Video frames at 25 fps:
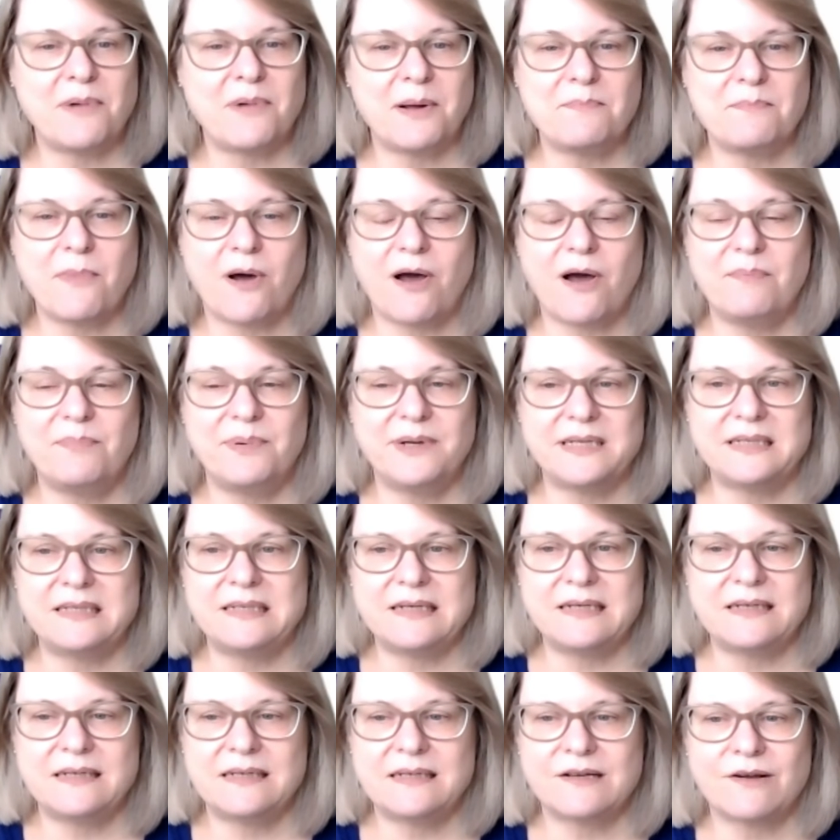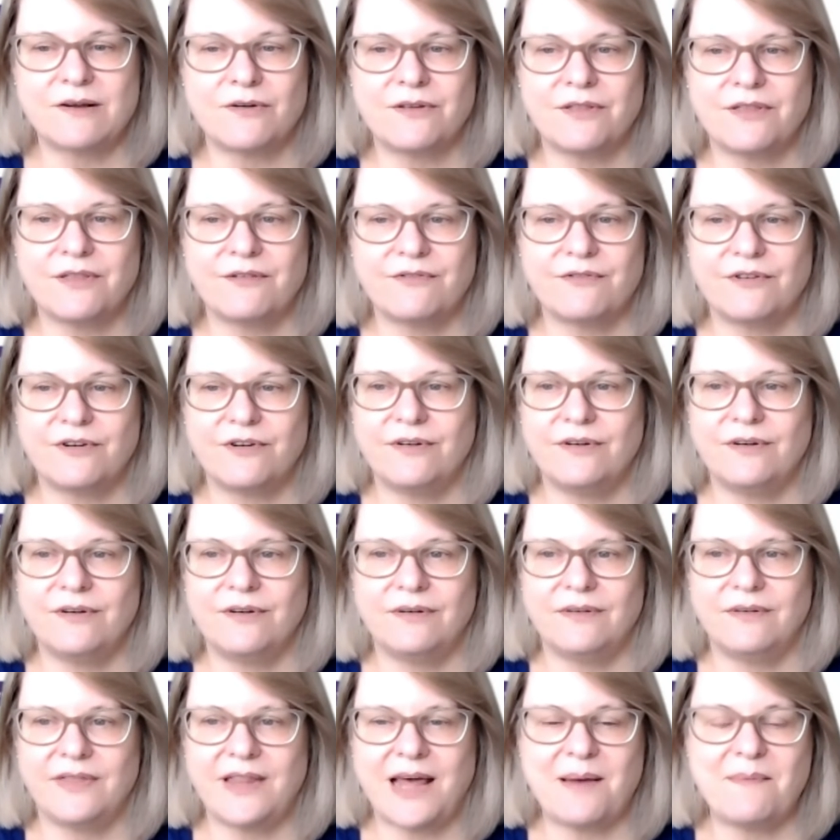My business has gone
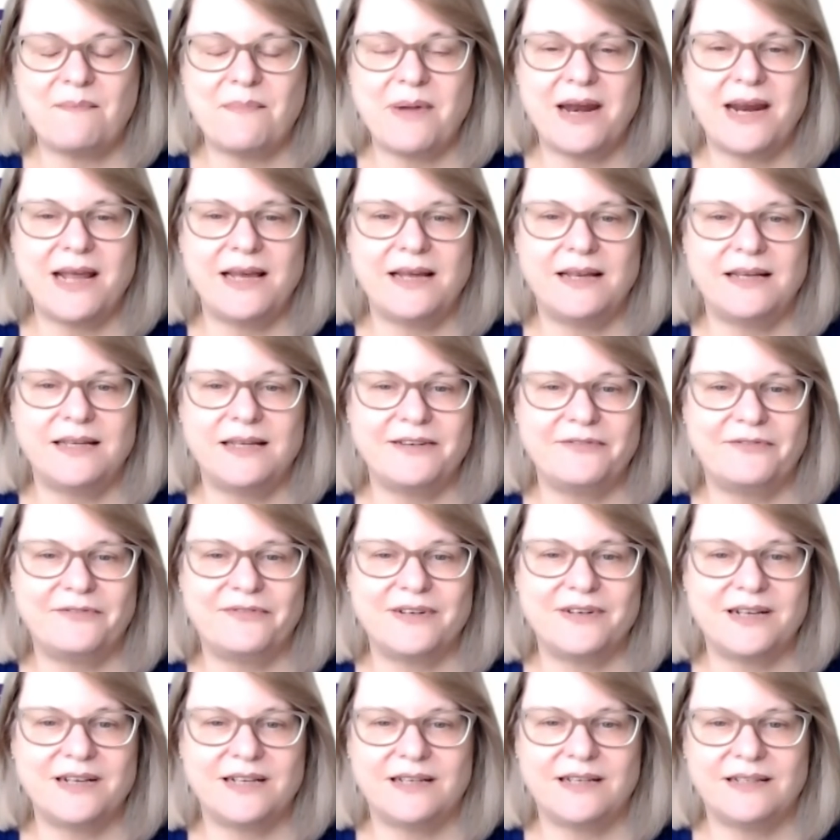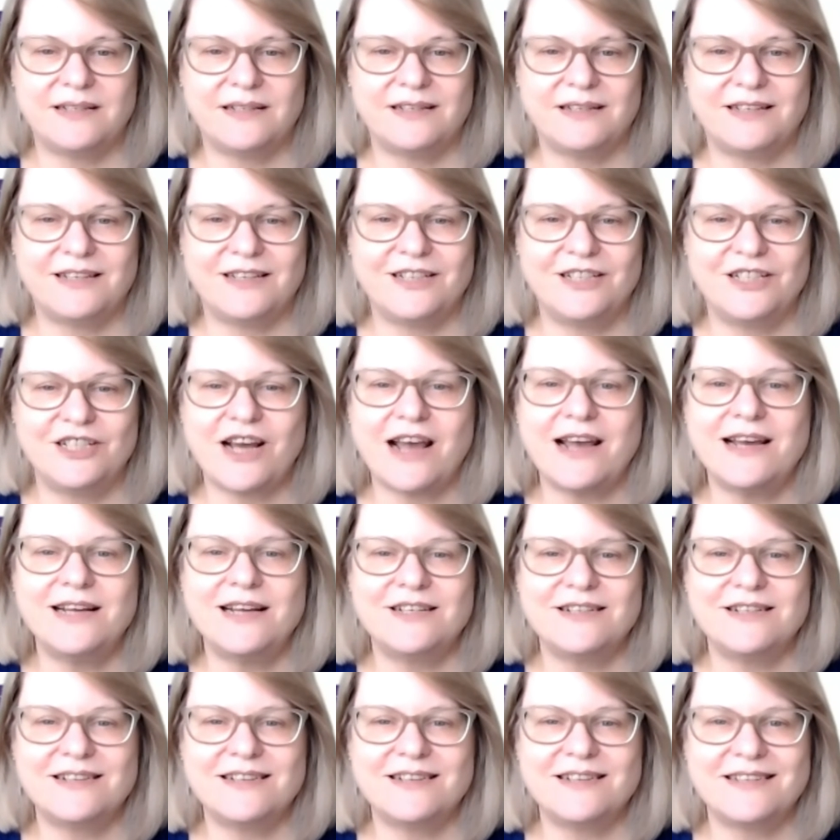through that many different
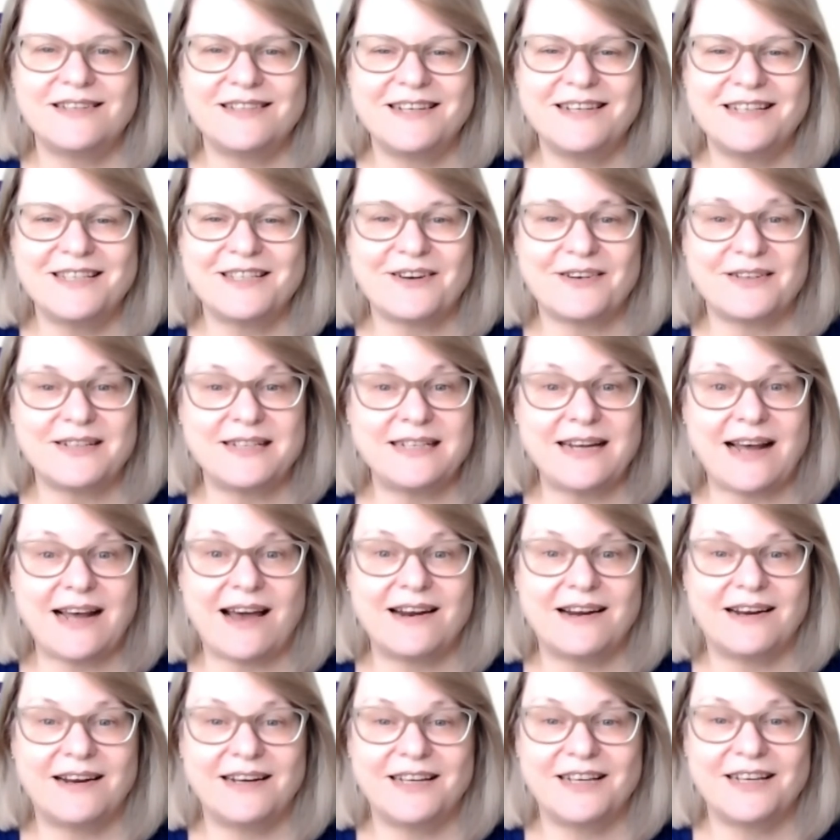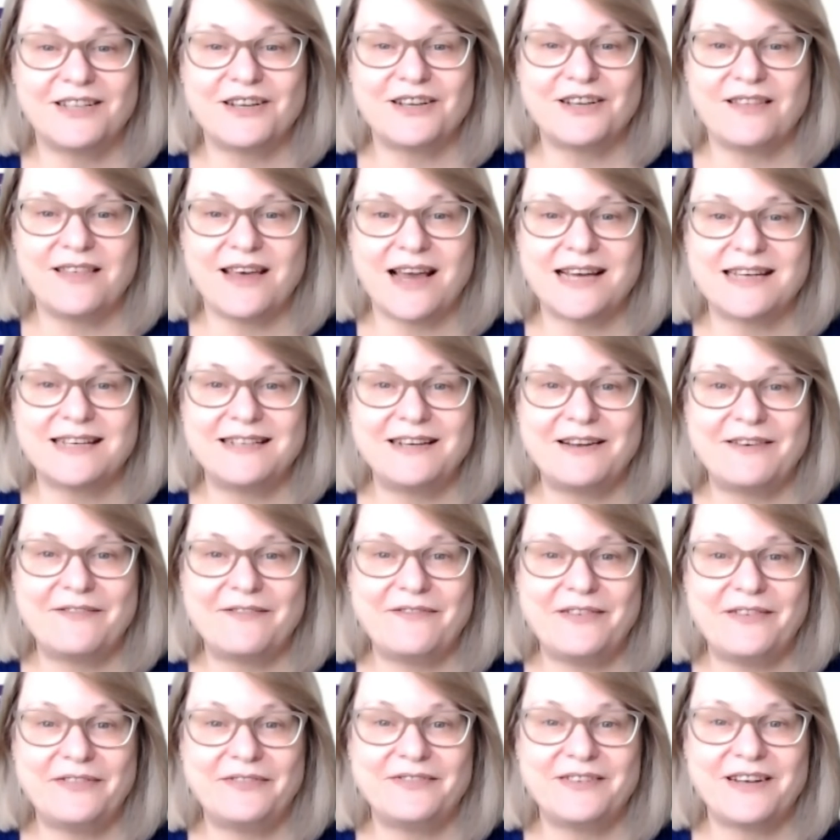changes since I started in
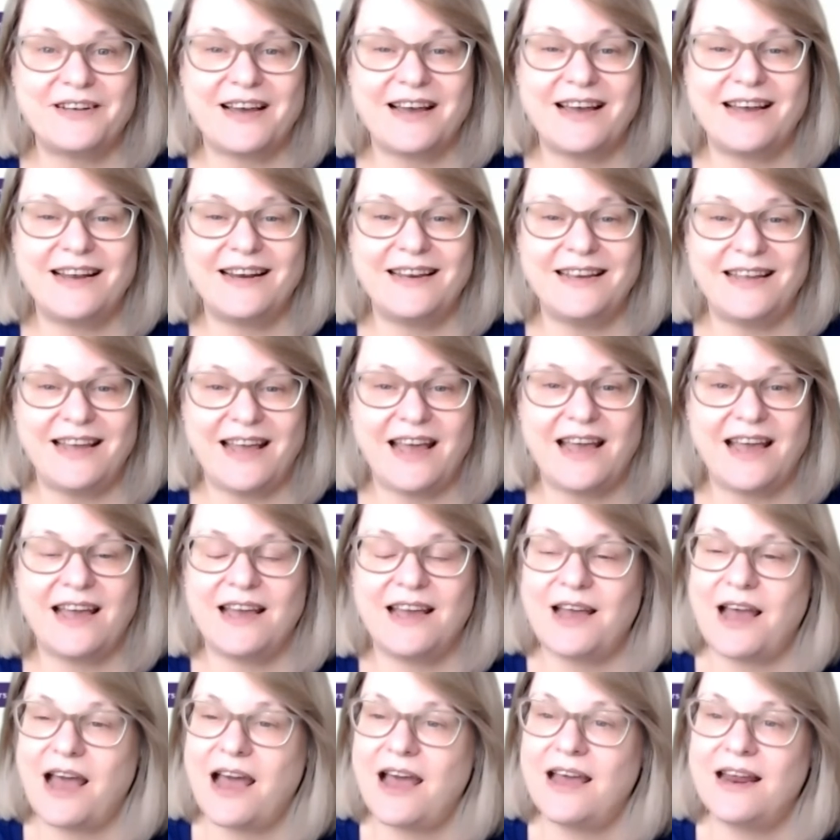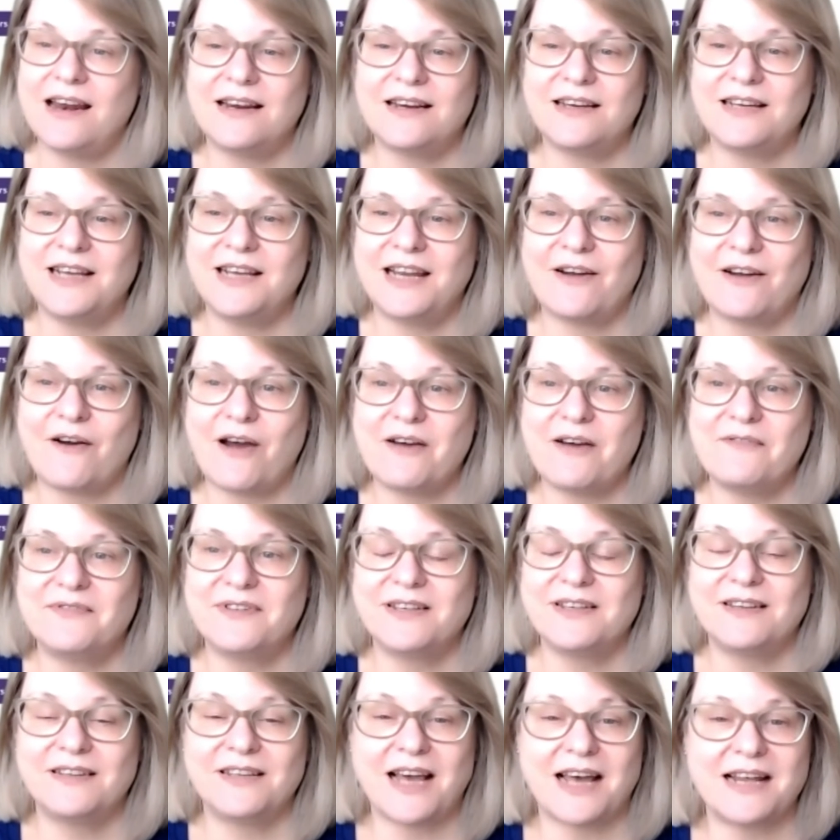2015. Yeah. And, you know, I've
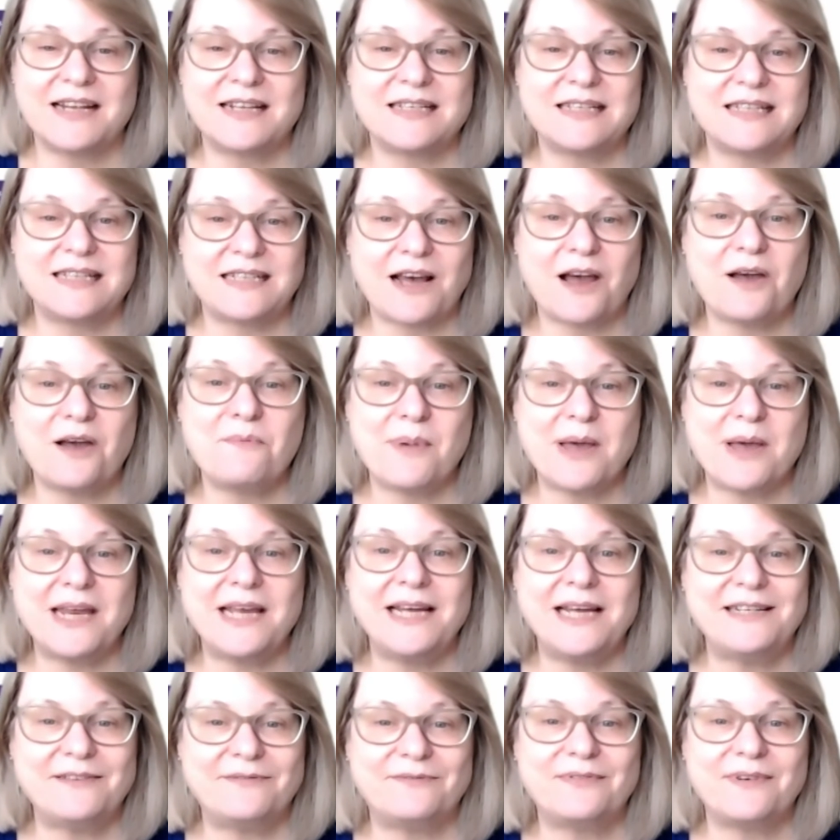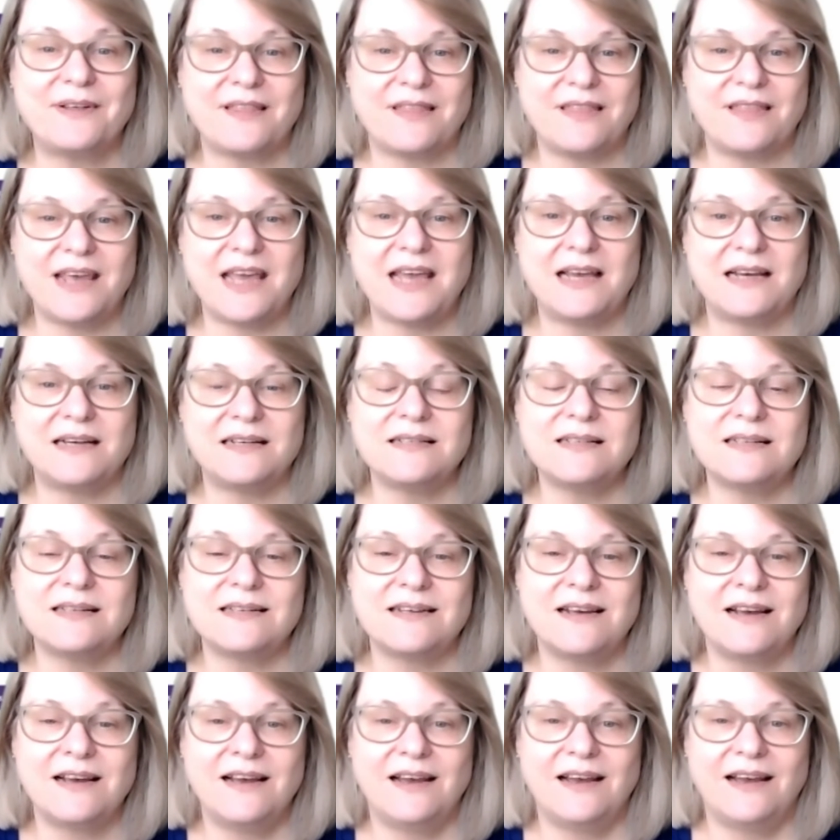done so many different
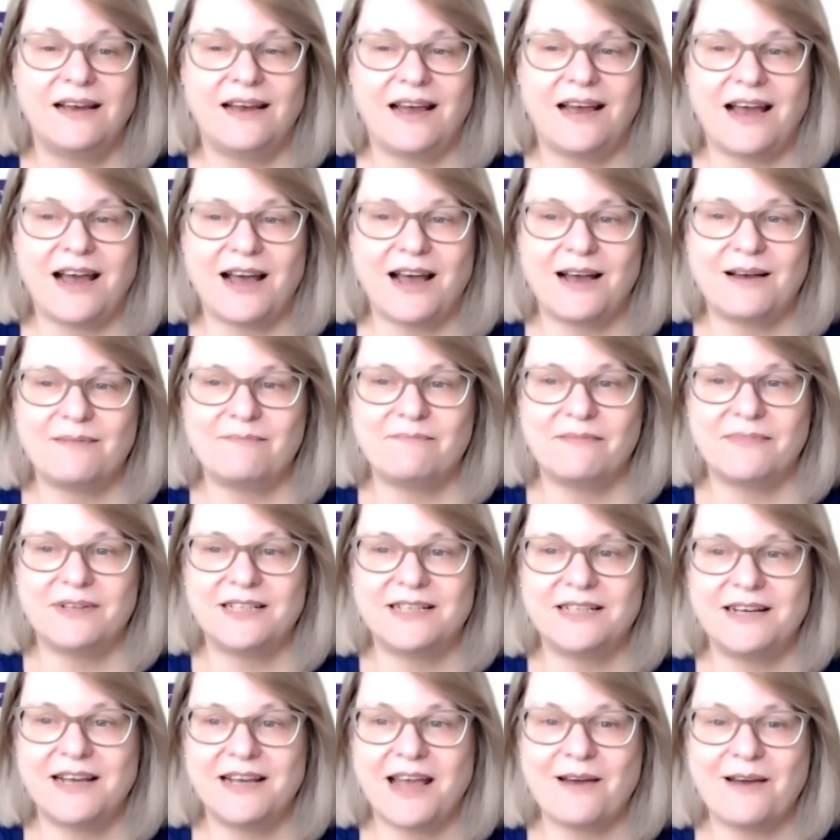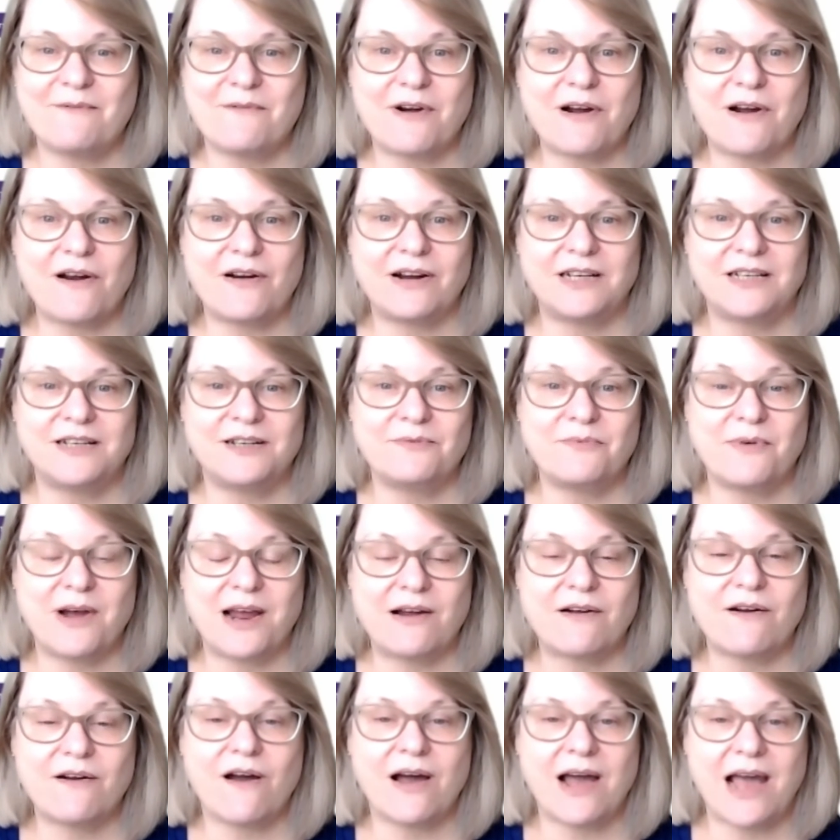things to get
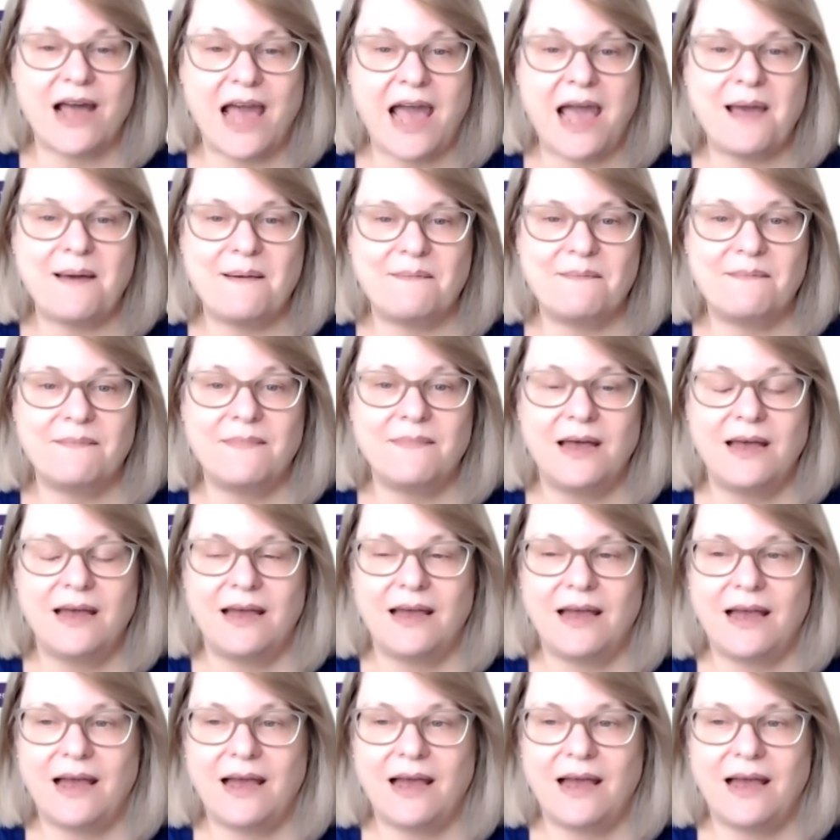where I am.